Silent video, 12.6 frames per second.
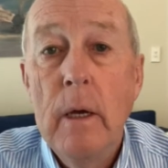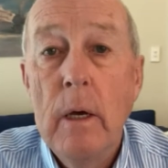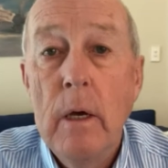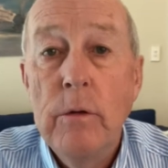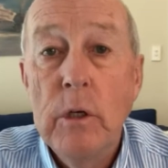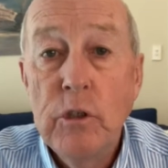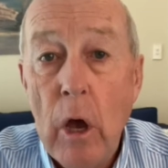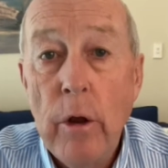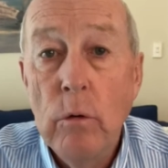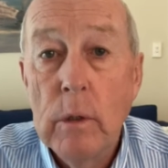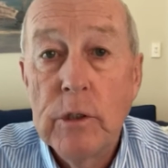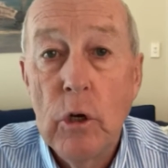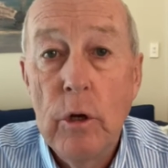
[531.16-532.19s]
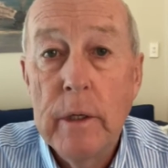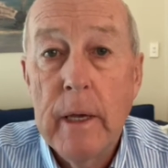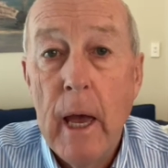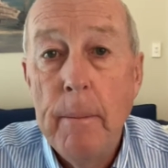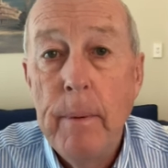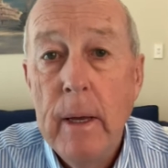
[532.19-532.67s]
The total return
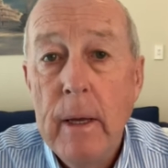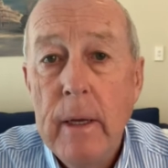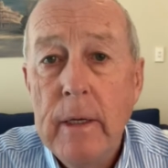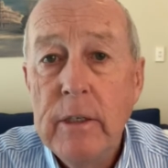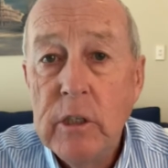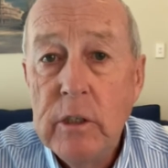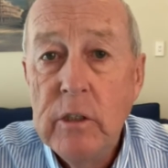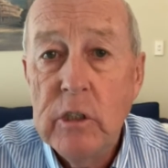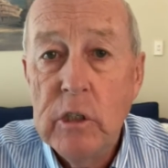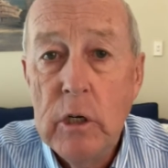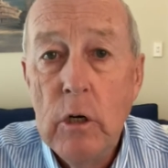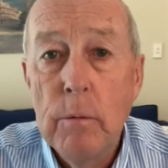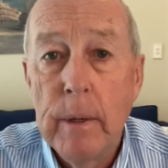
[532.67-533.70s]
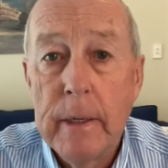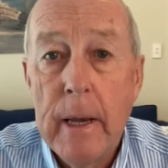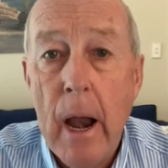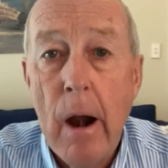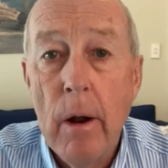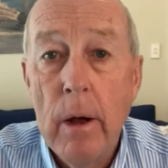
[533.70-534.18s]
gap is considerably
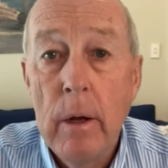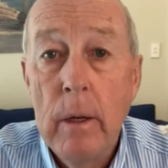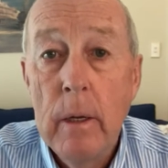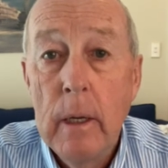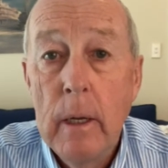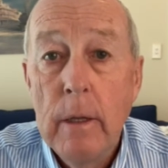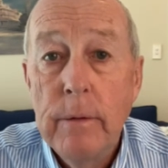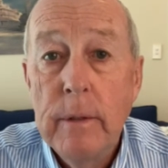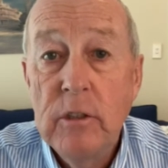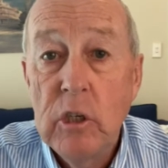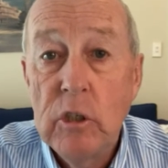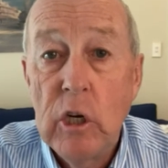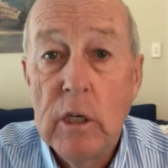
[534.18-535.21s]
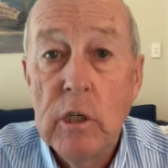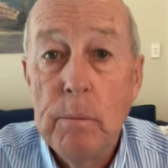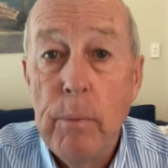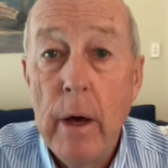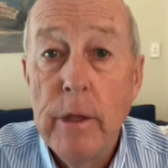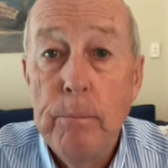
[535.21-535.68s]
narrower than suggested
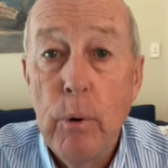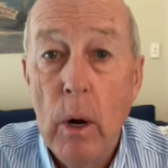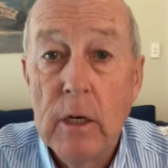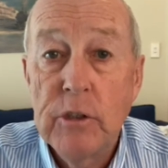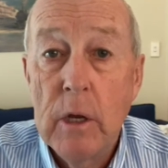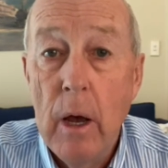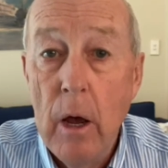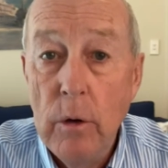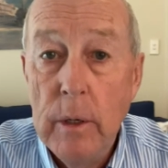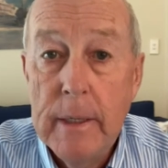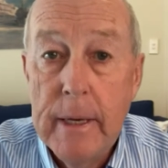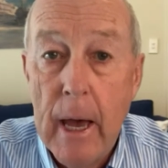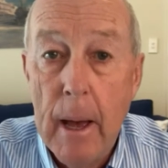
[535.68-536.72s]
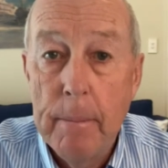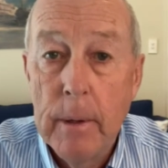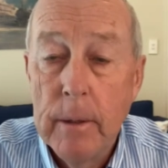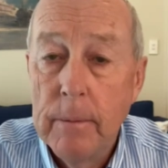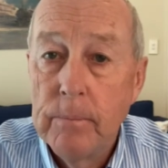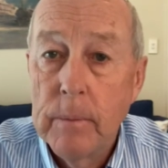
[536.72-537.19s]
by the price-only gap.
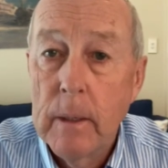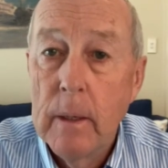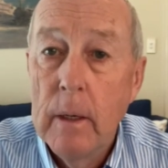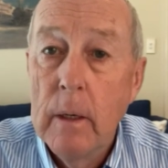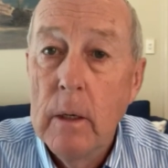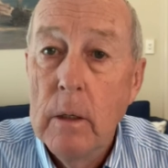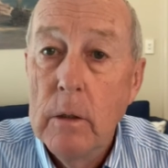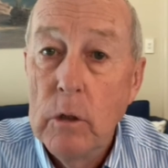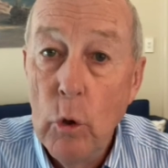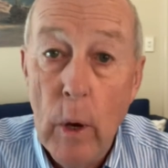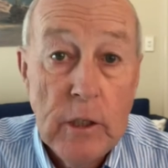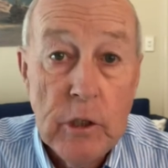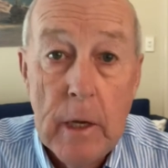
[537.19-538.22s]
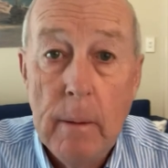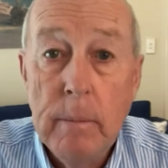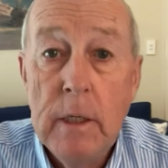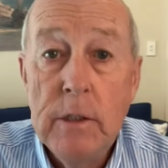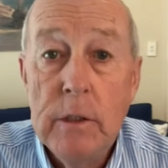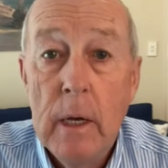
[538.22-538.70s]
US
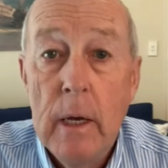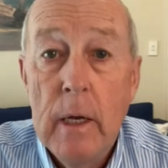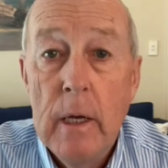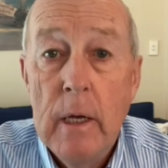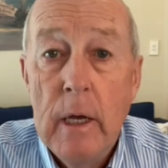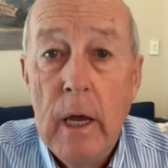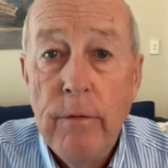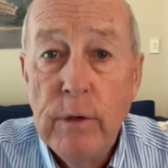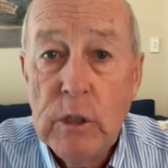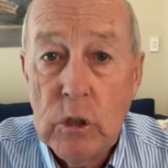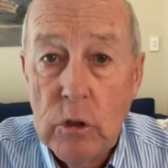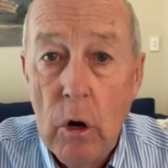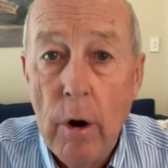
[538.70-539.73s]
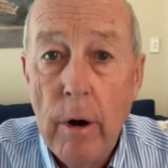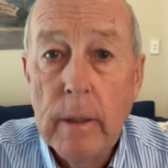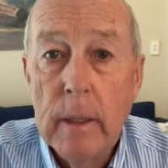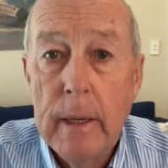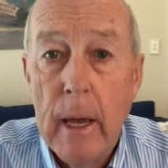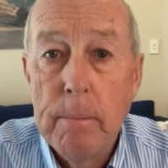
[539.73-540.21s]
companies have
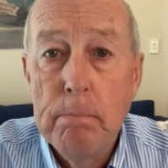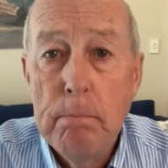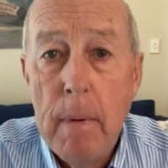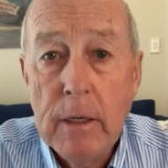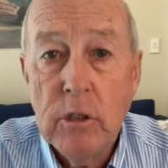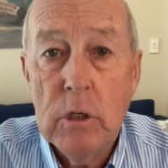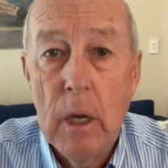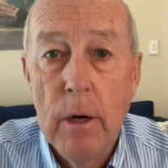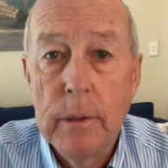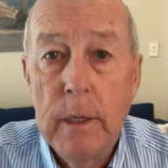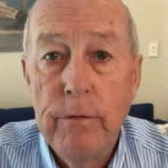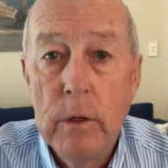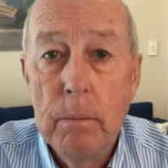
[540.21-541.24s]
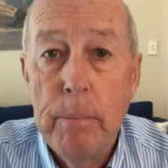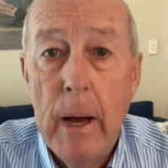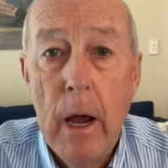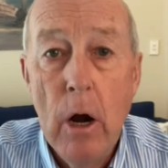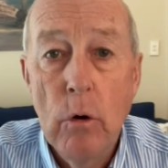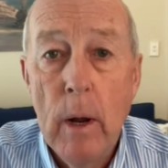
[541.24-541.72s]
historically had much lower dividend
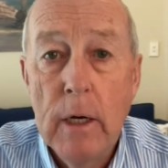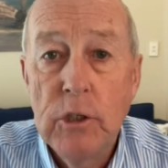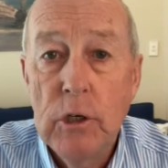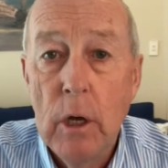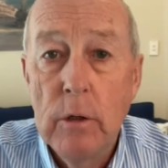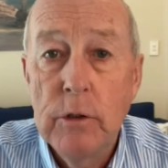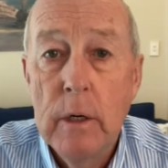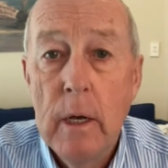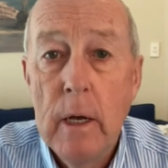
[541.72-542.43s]
payout ratios